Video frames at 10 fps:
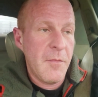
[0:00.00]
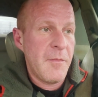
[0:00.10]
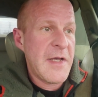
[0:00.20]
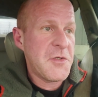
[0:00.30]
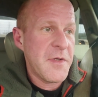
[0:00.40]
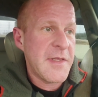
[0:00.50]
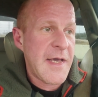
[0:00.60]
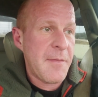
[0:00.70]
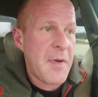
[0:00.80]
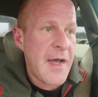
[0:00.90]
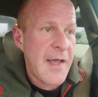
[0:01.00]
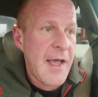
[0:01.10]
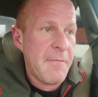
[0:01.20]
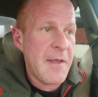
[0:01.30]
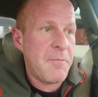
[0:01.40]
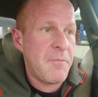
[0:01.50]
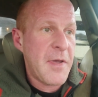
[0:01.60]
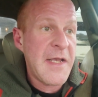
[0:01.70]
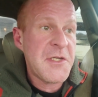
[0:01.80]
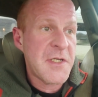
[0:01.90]
measuring that by how many
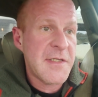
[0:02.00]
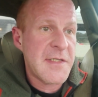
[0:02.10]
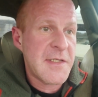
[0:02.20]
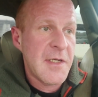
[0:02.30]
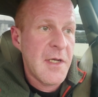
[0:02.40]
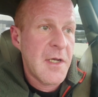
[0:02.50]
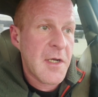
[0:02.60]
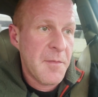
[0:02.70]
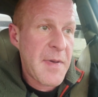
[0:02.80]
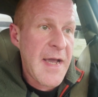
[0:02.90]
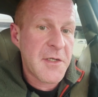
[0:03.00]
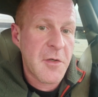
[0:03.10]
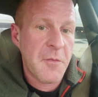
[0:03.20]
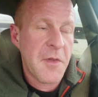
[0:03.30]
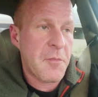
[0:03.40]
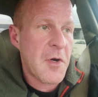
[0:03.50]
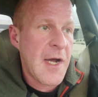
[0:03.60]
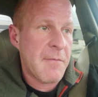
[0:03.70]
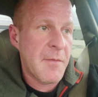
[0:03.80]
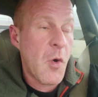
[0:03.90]
patients come back to her with a
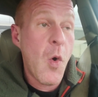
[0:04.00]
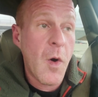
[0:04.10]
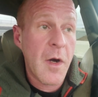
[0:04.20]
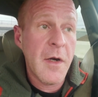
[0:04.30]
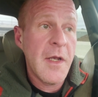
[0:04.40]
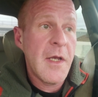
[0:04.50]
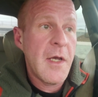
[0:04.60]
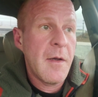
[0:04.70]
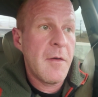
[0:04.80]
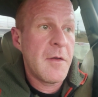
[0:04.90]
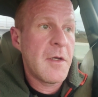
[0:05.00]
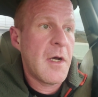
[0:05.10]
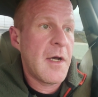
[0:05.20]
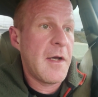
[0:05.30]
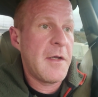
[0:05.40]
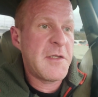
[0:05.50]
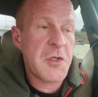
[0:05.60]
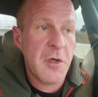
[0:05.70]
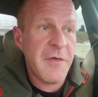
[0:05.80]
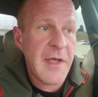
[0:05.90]
problem, or
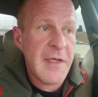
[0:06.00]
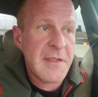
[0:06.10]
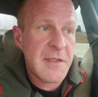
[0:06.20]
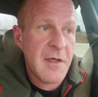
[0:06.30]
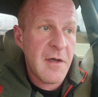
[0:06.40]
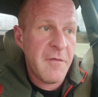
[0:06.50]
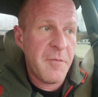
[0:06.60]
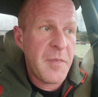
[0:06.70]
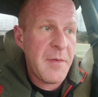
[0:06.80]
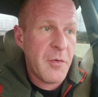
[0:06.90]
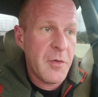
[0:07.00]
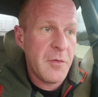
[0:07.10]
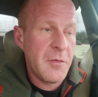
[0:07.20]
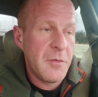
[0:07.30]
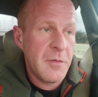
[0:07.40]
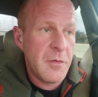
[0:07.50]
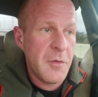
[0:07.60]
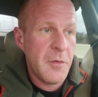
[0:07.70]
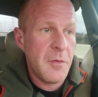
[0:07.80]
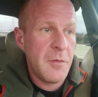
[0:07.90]
surveys of people
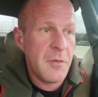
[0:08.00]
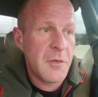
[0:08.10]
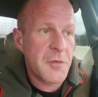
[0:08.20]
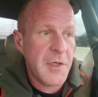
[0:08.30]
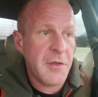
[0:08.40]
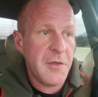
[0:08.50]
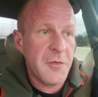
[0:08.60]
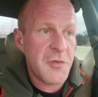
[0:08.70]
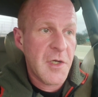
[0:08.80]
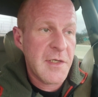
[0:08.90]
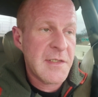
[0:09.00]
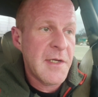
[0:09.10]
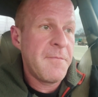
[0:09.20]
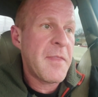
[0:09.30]
who drink and use drugs,